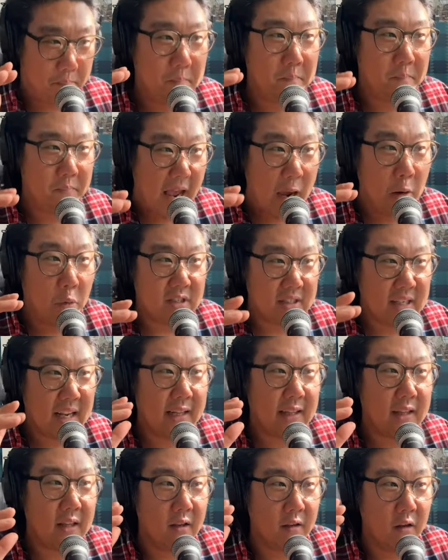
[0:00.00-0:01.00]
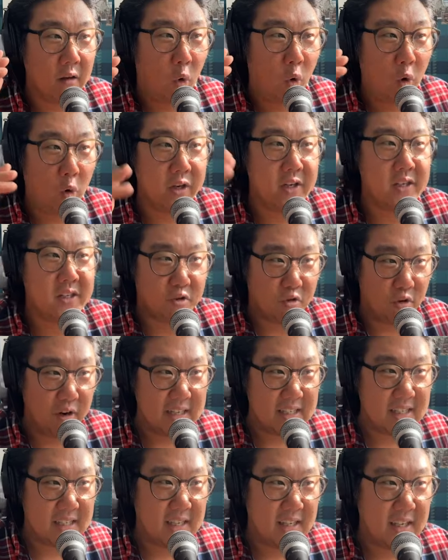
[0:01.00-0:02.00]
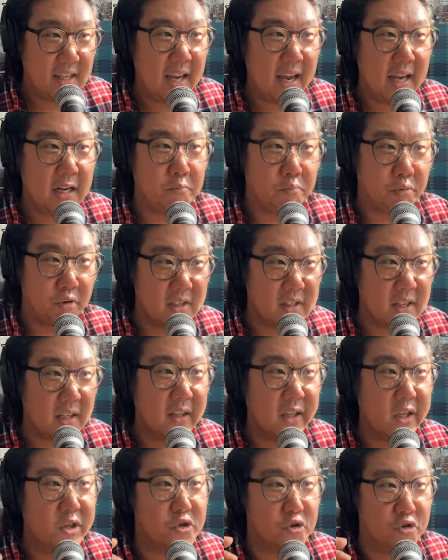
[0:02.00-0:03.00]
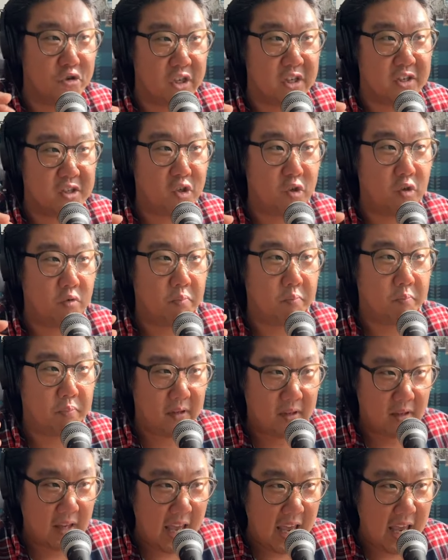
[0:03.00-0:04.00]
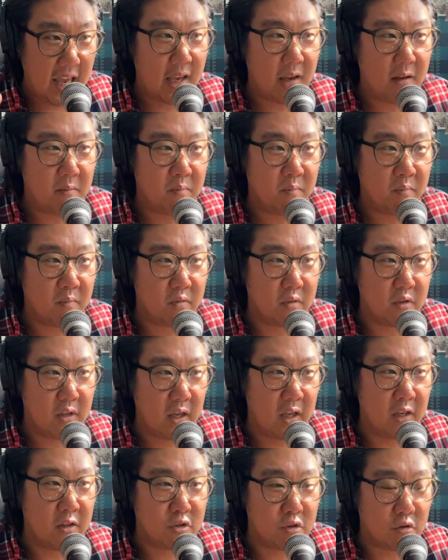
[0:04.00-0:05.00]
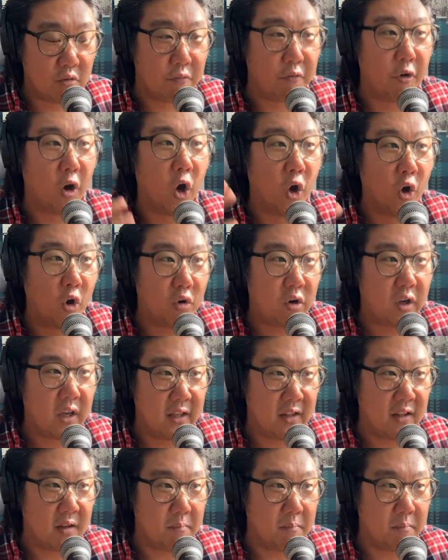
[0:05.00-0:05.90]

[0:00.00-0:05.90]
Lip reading: that was like Royce Gracie, and Brazilian jiu-jitsu came into vogue in the